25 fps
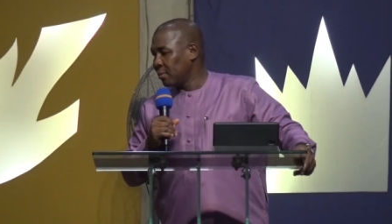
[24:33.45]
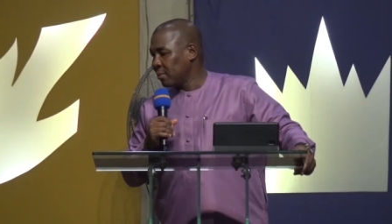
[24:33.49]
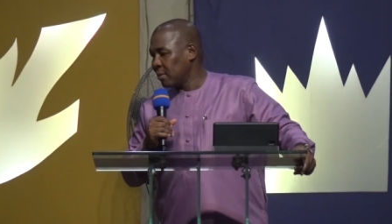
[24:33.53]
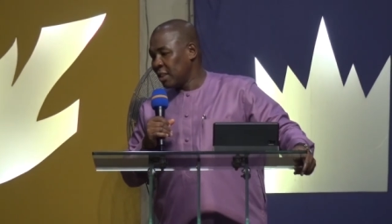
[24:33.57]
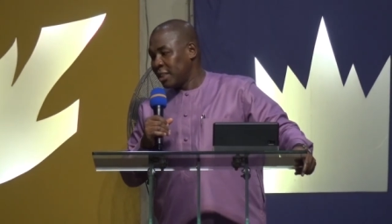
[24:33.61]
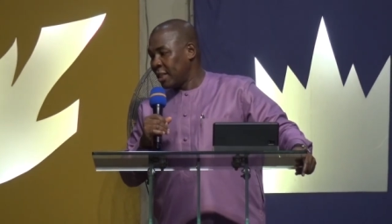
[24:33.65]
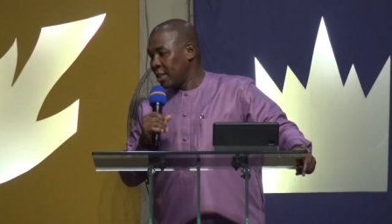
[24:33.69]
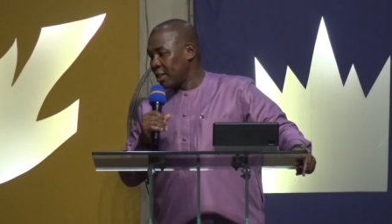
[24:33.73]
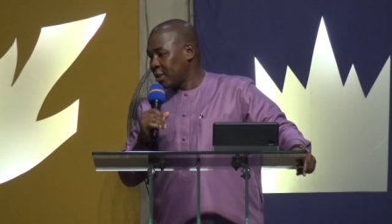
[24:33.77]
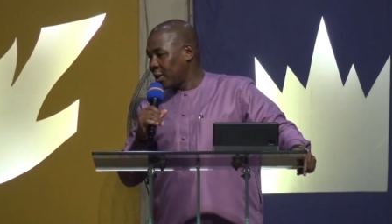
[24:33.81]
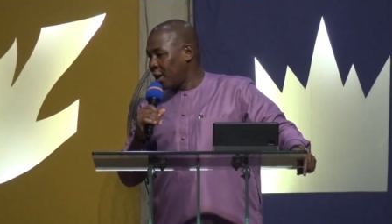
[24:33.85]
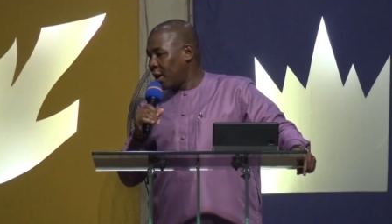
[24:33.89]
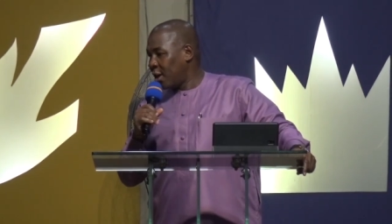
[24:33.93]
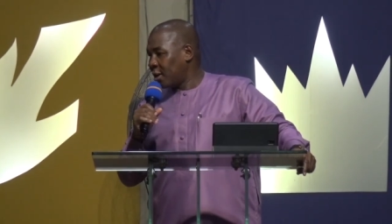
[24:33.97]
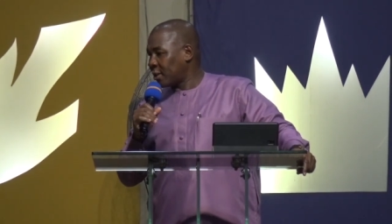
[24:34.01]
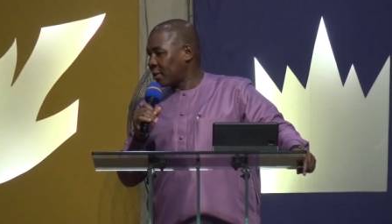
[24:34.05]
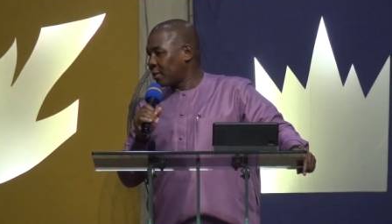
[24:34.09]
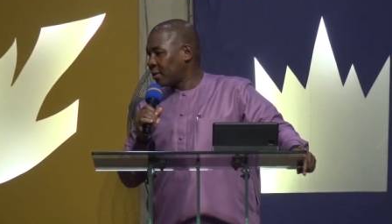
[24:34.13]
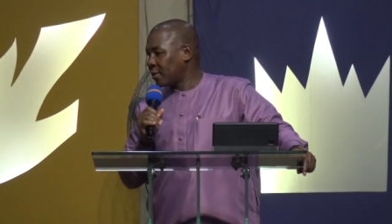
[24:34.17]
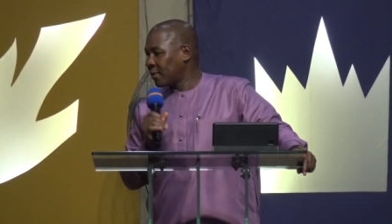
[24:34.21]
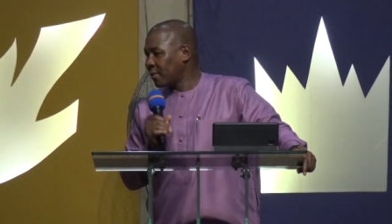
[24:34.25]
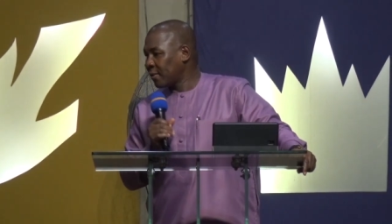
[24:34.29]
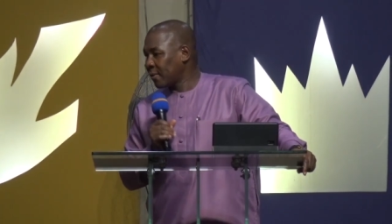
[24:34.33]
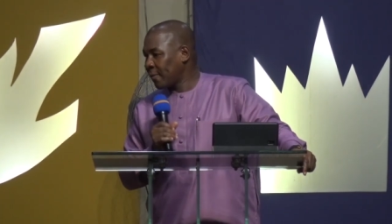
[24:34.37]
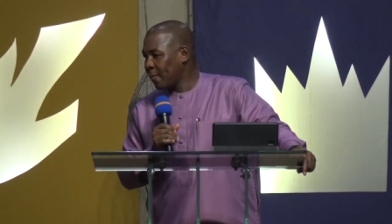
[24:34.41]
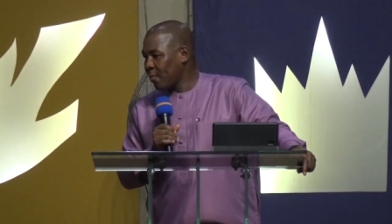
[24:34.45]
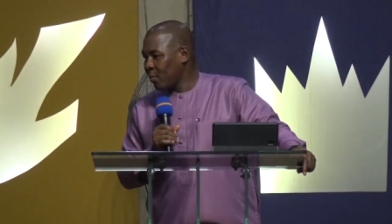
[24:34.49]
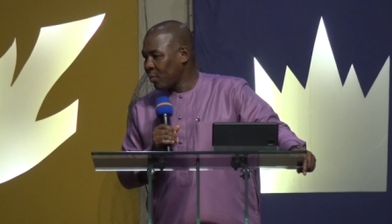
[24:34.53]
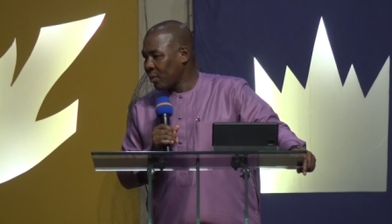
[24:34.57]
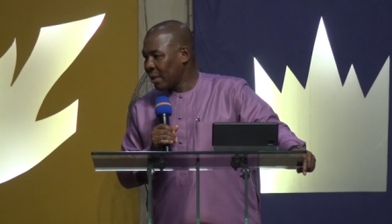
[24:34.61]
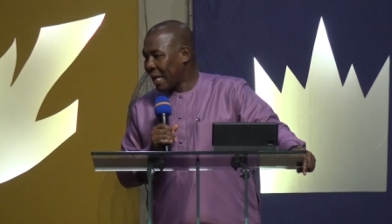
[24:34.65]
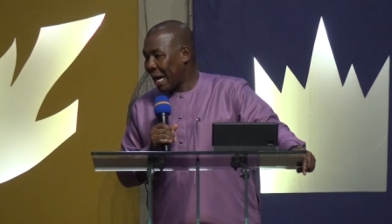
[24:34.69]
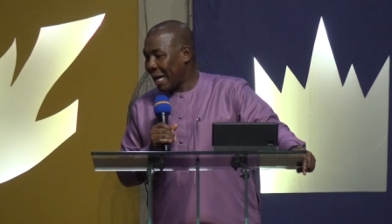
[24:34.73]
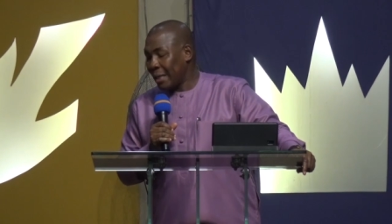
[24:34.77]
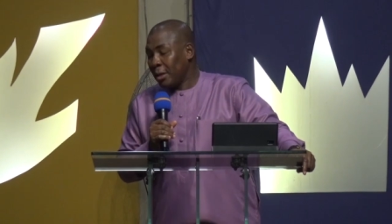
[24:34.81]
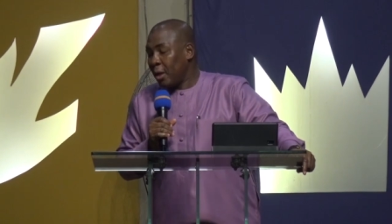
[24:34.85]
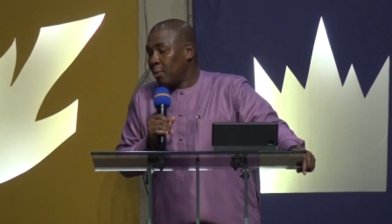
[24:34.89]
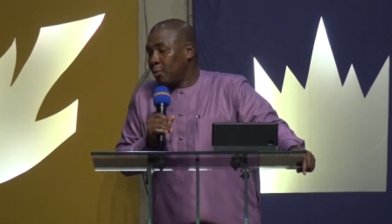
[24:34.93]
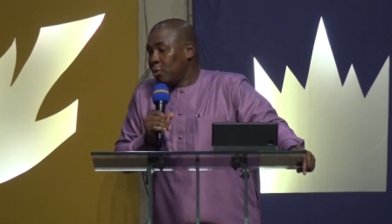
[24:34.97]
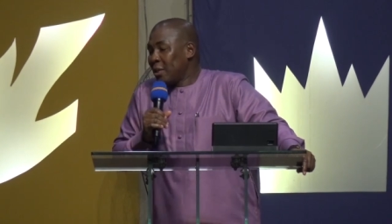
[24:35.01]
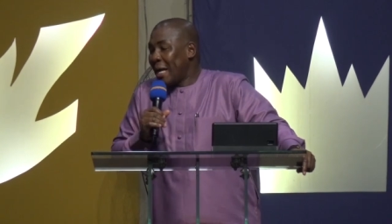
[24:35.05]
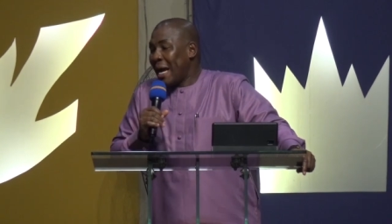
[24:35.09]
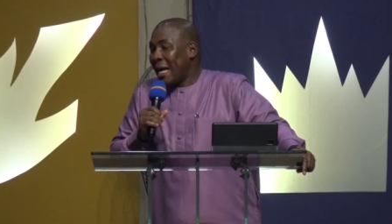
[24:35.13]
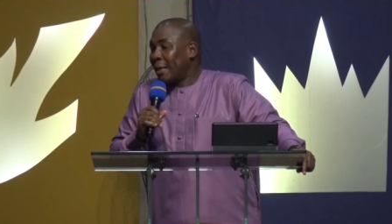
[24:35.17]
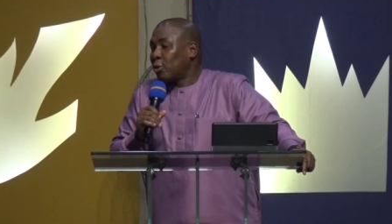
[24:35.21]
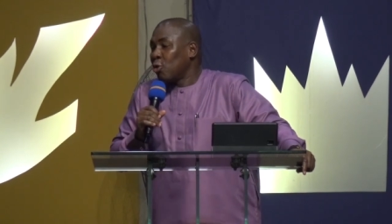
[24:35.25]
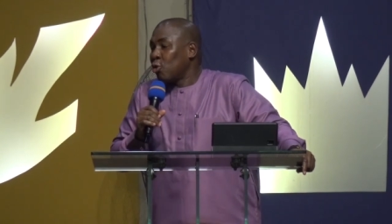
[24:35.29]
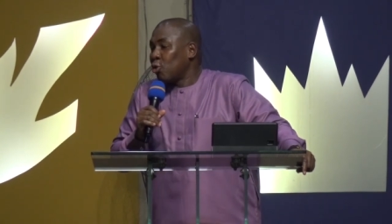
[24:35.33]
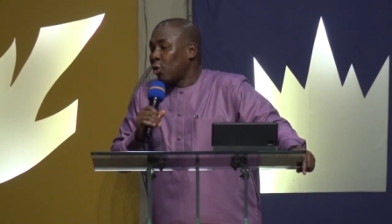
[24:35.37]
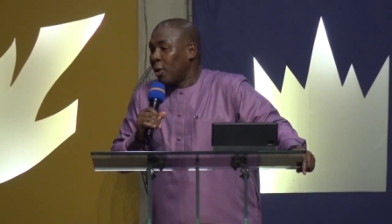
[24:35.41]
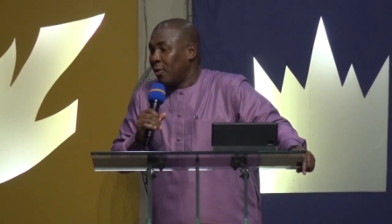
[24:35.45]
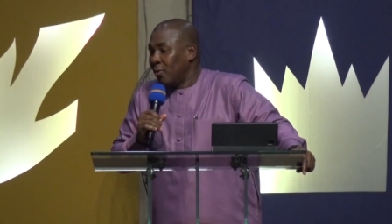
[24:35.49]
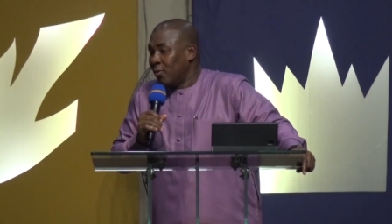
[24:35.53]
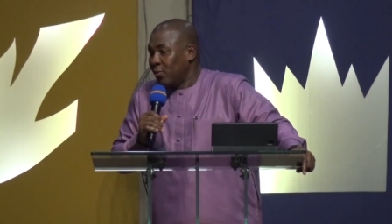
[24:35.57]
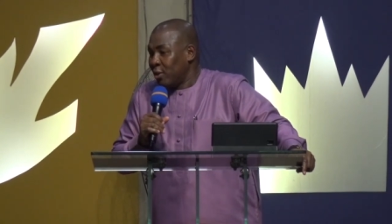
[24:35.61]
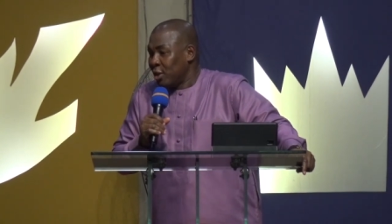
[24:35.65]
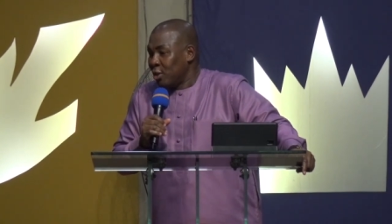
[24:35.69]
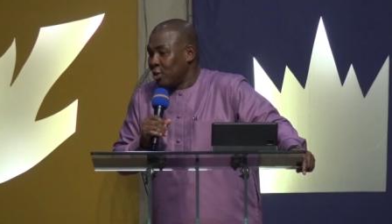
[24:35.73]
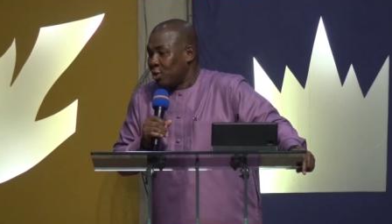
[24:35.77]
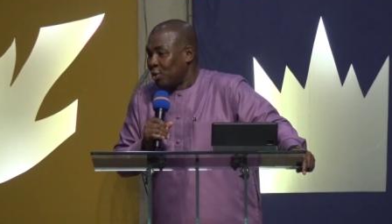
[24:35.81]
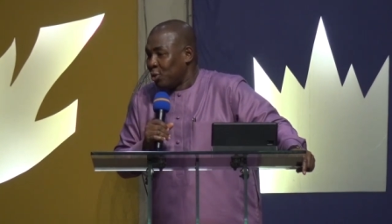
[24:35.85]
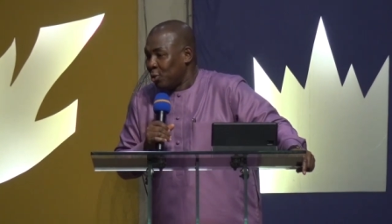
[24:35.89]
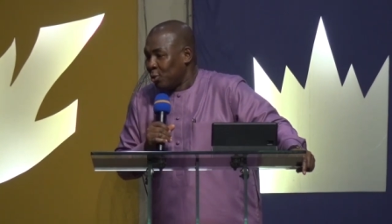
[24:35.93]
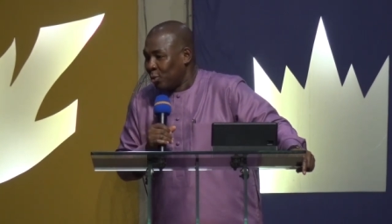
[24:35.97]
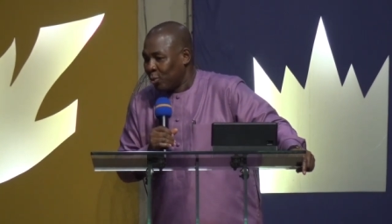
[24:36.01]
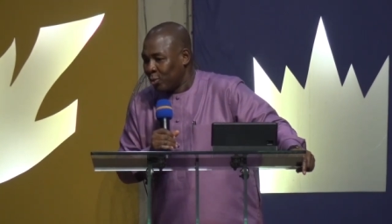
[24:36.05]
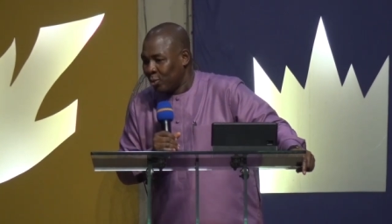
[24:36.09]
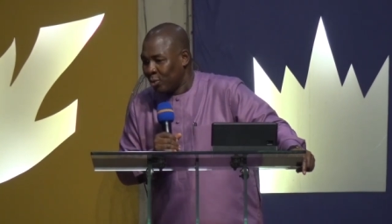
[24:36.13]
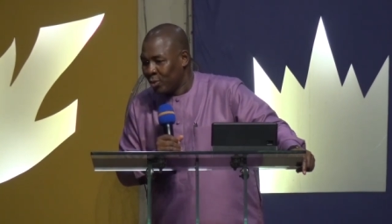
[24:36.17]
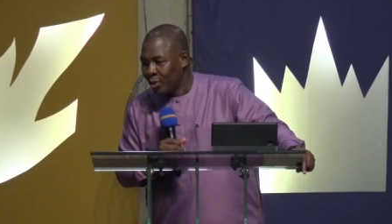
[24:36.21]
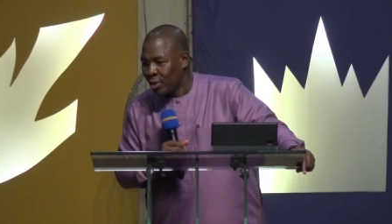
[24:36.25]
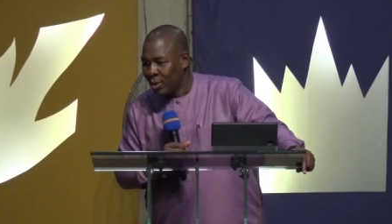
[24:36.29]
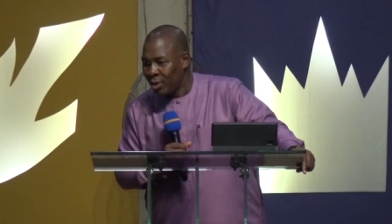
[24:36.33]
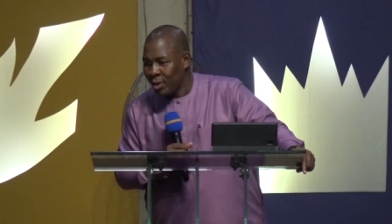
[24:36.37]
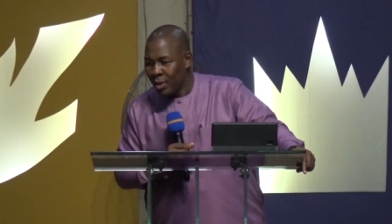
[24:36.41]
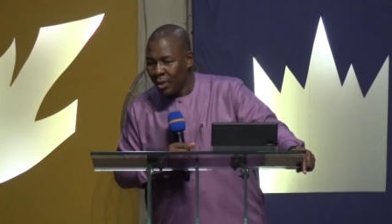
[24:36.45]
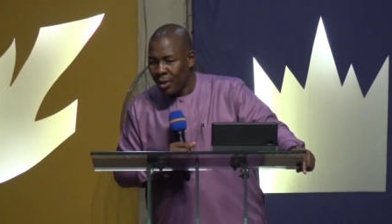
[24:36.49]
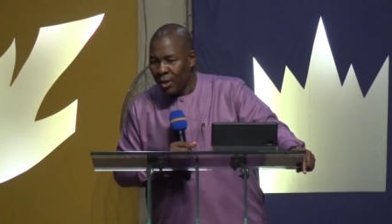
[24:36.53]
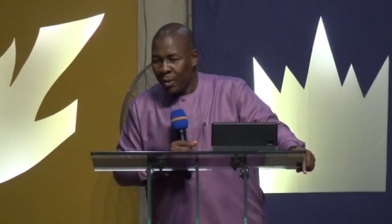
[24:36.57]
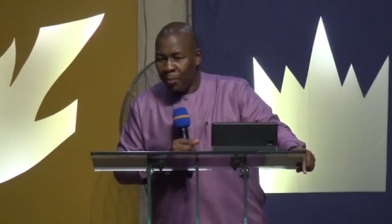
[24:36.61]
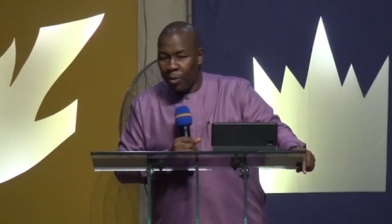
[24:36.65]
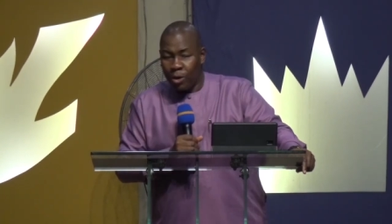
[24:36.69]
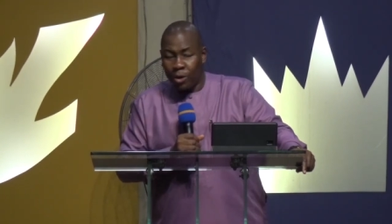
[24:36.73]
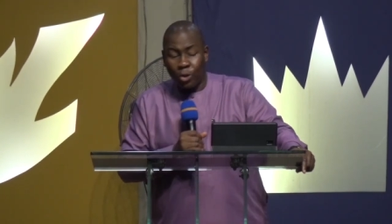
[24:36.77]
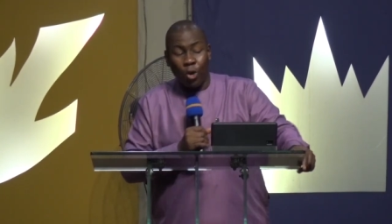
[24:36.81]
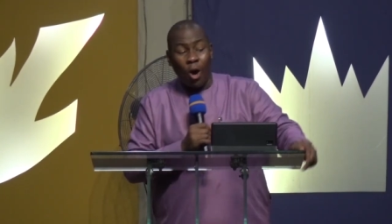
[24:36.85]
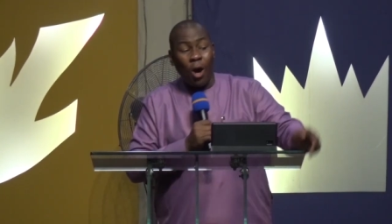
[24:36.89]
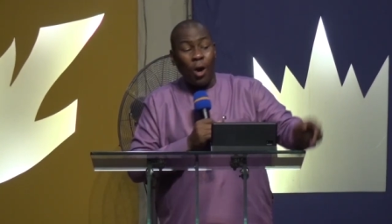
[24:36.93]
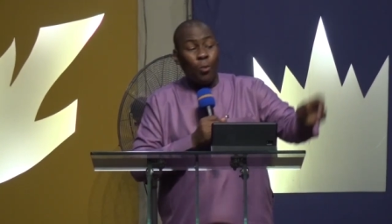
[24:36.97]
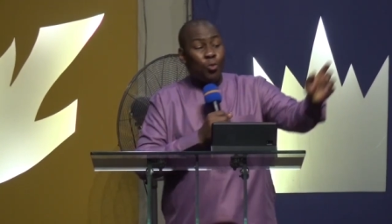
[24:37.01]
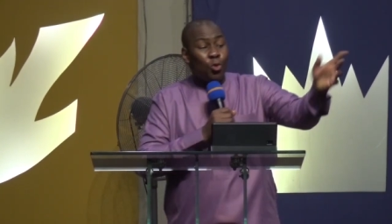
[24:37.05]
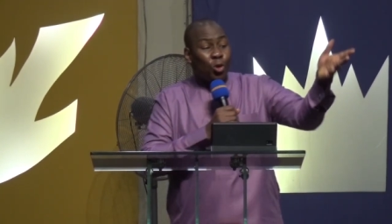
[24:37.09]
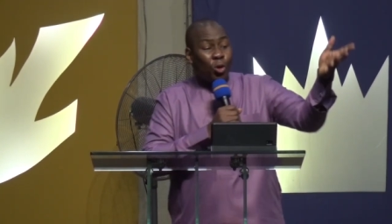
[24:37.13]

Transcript: It is not. I'm not here to convince you. But God will